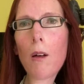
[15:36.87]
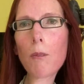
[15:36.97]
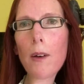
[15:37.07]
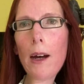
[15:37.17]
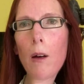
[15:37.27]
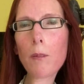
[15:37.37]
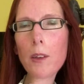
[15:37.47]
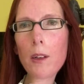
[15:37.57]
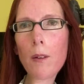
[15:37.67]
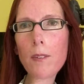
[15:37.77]
you're
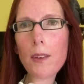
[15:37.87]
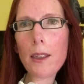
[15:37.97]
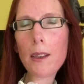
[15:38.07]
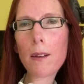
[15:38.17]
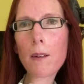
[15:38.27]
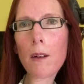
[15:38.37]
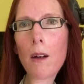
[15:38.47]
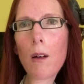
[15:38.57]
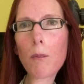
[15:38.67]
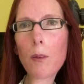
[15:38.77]
going to hear
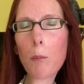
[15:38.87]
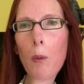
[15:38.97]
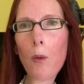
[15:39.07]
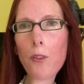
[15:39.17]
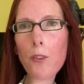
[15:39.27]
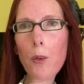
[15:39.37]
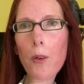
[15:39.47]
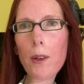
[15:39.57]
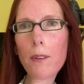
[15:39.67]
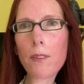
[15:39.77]
more
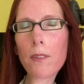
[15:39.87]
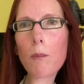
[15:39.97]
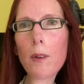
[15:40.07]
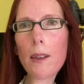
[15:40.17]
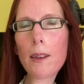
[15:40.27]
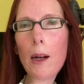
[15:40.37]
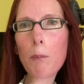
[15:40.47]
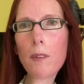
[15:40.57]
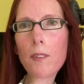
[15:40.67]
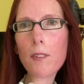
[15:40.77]
stories. It
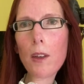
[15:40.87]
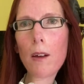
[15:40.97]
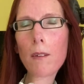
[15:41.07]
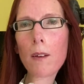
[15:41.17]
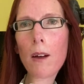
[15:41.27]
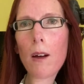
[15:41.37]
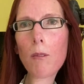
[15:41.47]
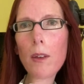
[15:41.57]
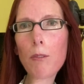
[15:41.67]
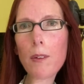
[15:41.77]
happens to
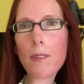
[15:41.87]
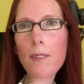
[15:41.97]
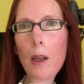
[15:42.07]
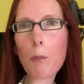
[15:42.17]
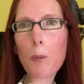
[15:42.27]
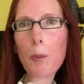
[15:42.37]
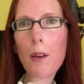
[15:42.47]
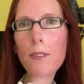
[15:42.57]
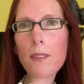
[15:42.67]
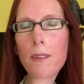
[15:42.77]
every disabled
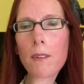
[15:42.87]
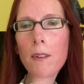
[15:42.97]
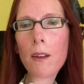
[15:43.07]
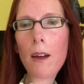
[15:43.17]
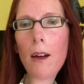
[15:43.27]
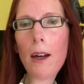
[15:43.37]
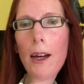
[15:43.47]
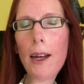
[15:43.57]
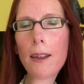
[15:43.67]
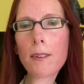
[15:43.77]
person,
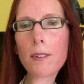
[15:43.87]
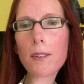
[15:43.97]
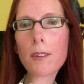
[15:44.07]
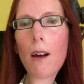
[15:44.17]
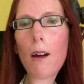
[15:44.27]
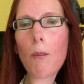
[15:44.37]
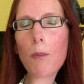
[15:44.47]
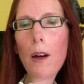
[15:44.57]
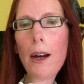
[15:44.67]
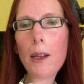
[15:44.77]
and
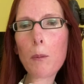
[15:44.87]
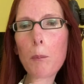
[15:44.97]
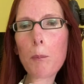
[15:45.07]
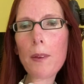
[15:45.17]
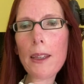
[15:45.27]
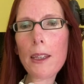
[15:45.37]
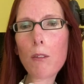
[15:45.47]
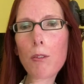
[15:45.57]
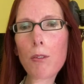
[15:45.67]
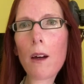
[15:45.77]
I believe
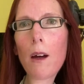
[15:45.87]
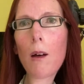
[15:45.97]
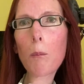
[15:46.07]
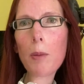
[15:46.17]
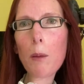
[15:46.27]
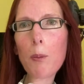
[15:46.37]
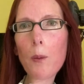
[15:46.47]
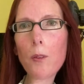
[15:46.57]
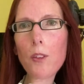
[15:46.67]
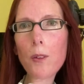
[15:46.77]
people
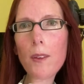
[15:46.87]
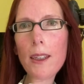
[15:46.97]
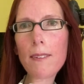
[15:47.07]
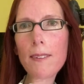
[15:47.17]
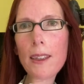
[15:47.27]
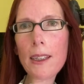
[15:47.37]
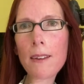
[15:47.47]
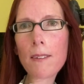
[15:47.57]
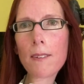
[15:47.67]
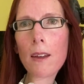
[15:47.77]
do these things